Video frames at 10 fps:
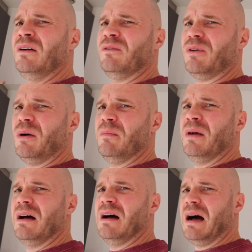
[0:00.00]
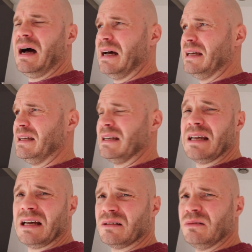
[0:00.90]
from a
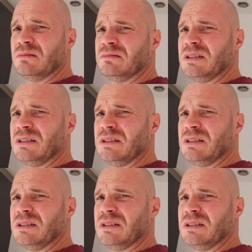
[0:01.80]
kettle.